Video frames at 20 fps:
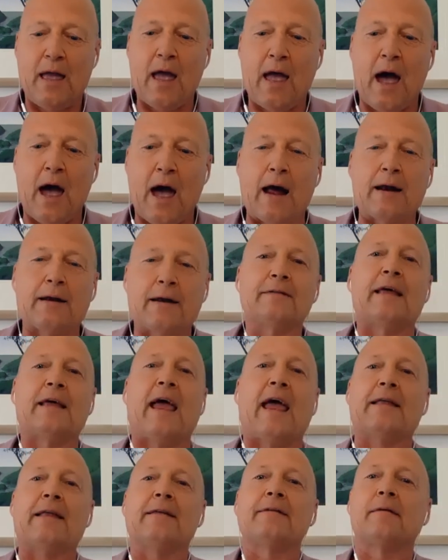
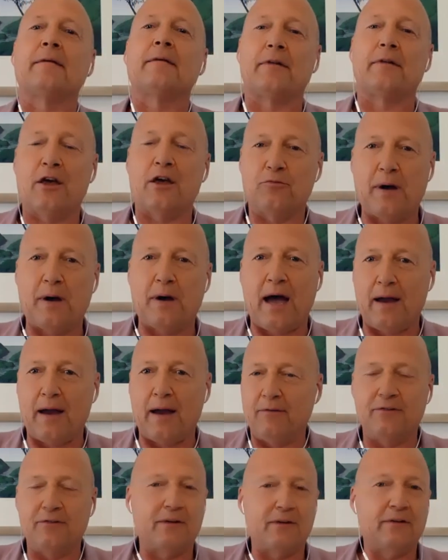understand some of those
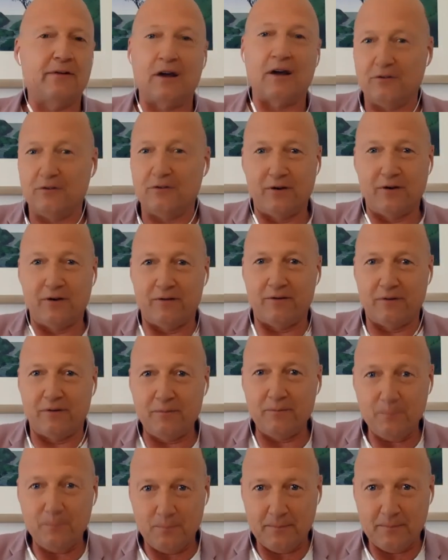behaviors that don't serve
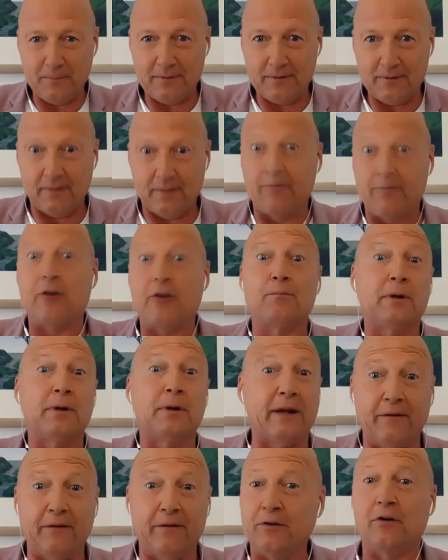them, some of those
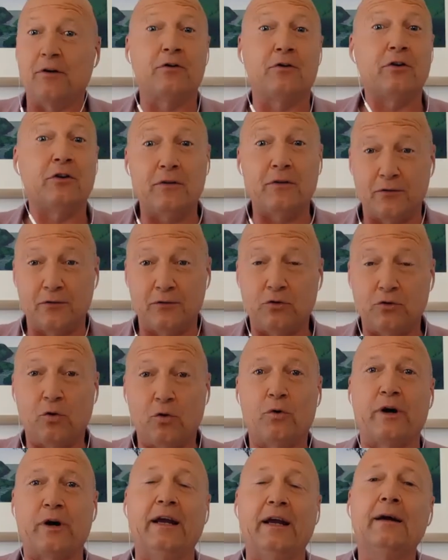beliefs that are just a
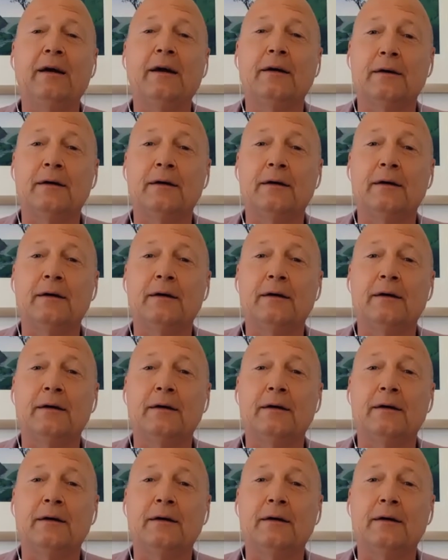story,